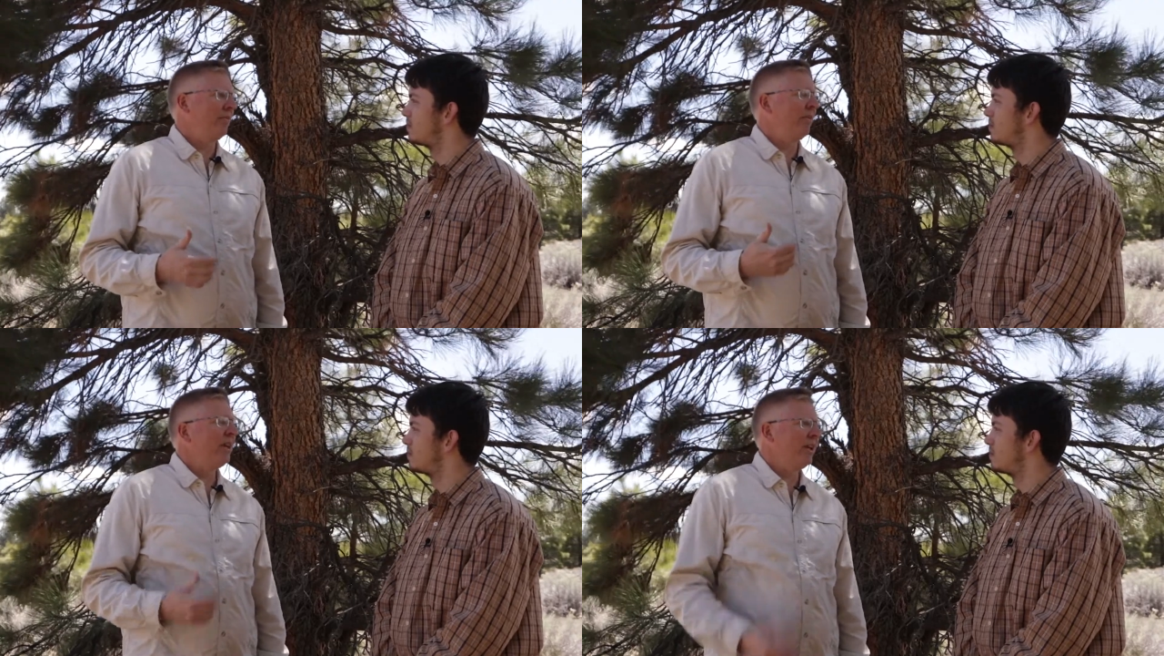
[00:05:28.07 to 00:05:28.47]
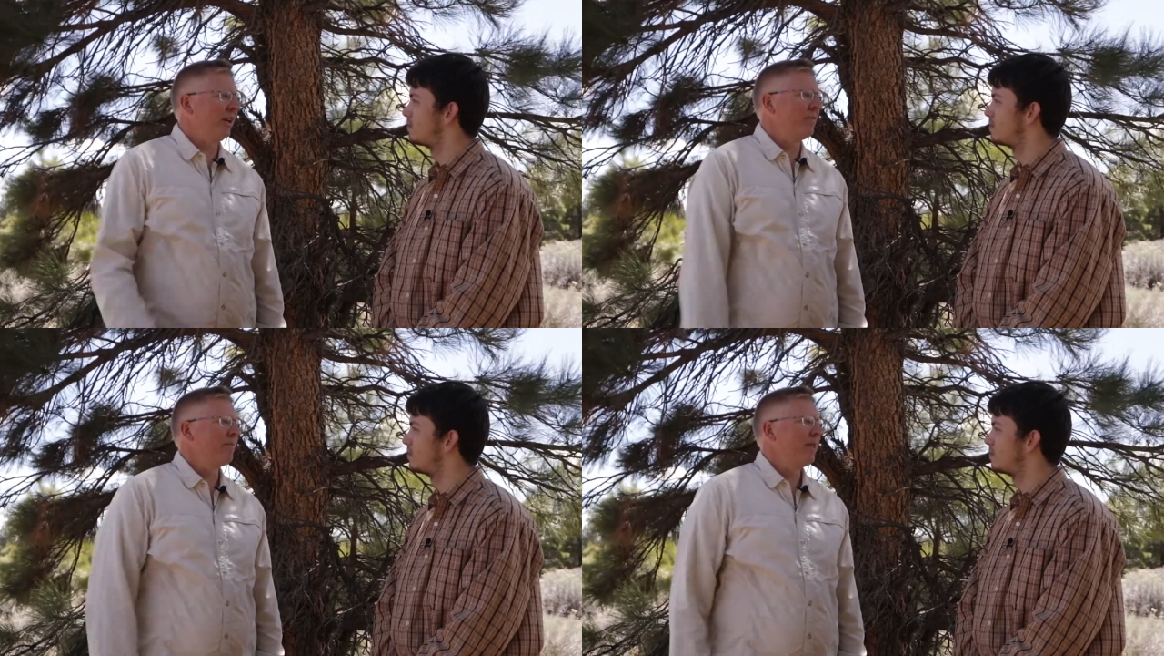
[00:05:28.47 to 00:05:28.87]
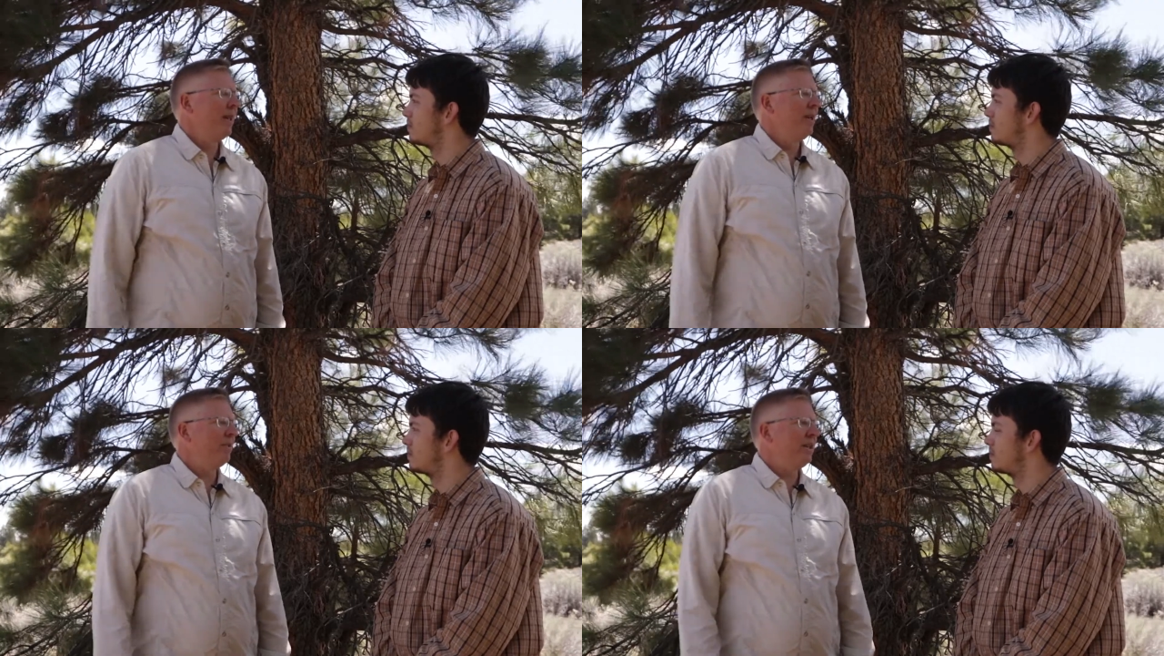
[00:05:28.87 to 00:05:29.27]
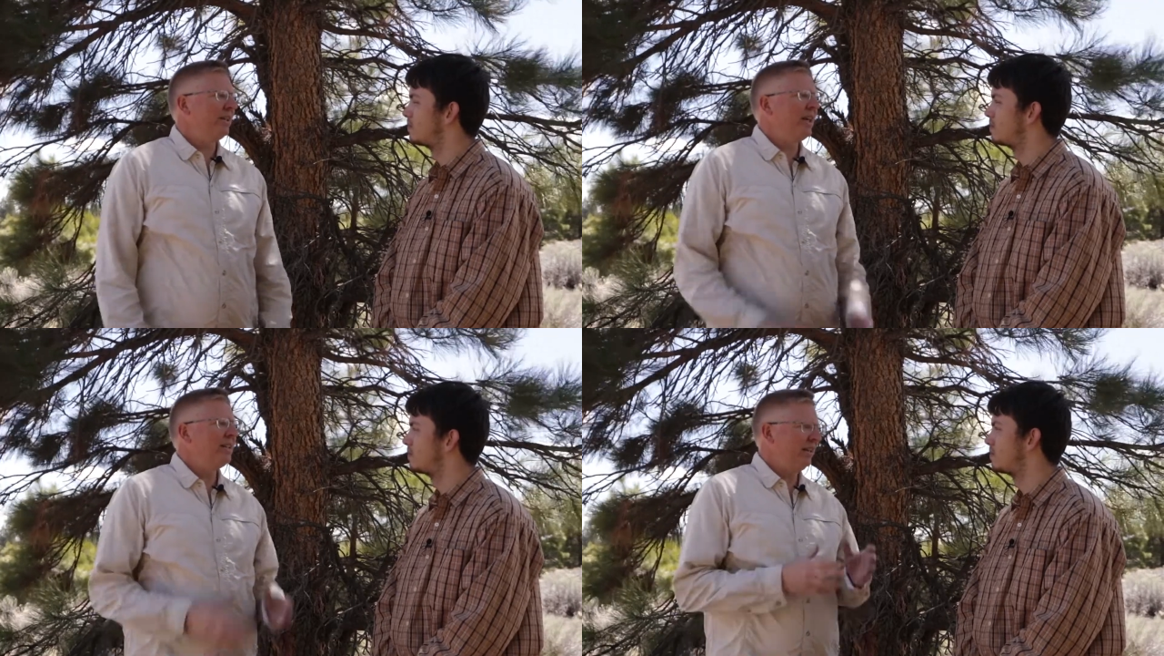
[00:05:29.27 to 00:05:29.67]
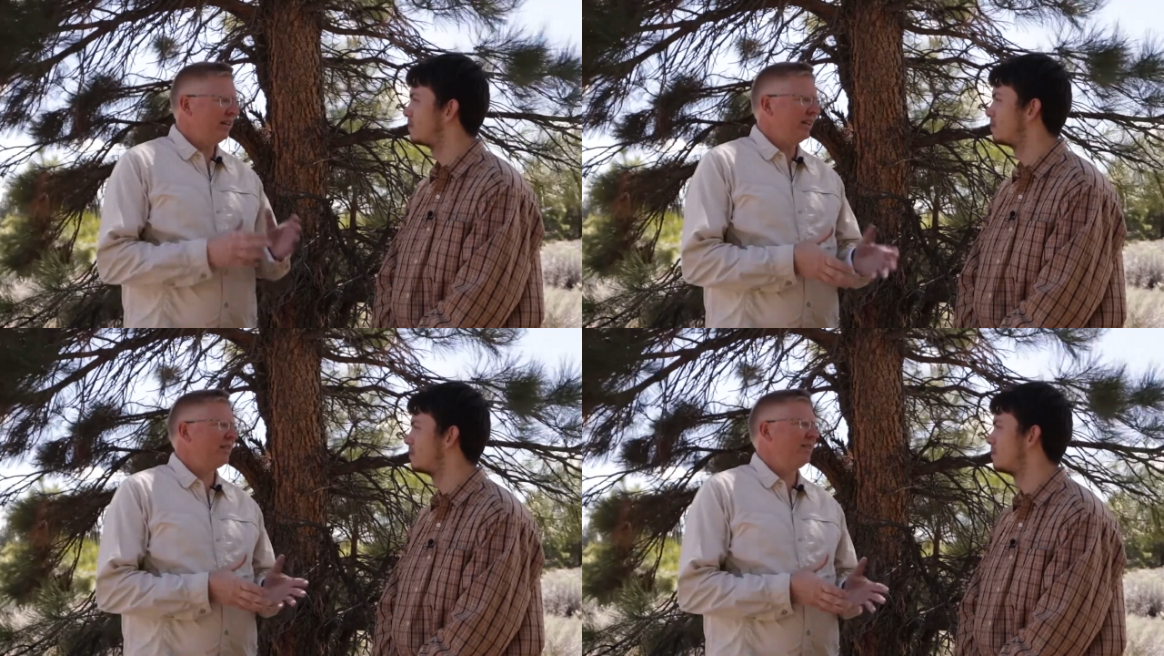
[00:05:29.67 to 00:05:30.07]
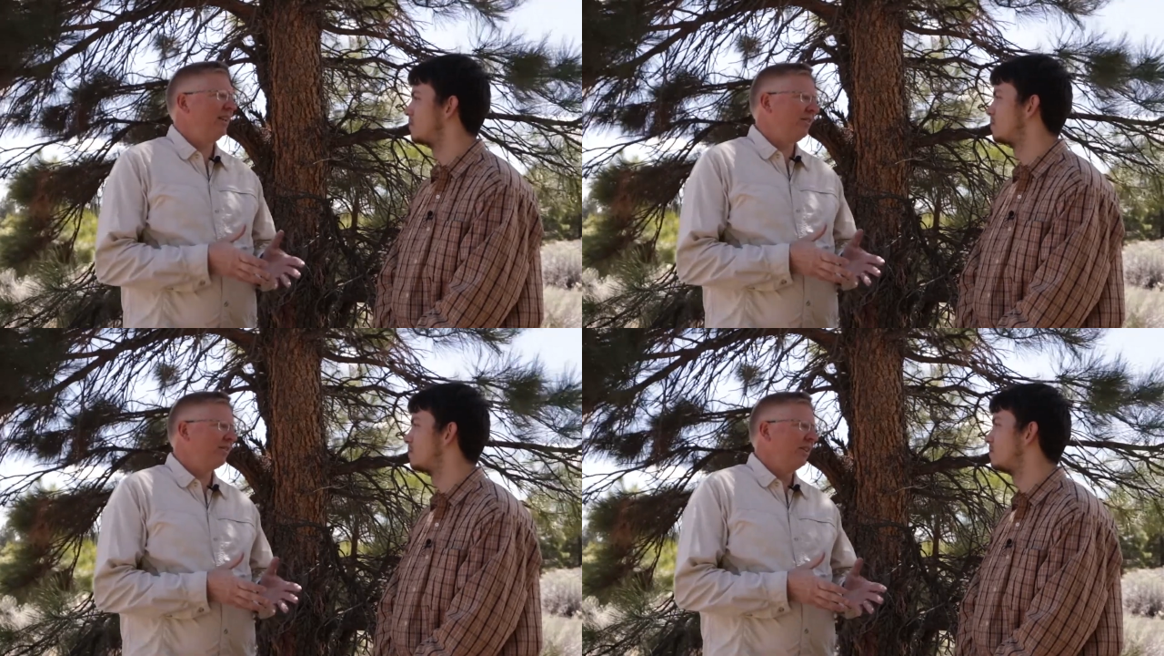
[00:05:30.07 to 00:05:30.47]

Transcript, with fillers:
Speaker 1: thing here. But in the 1960s,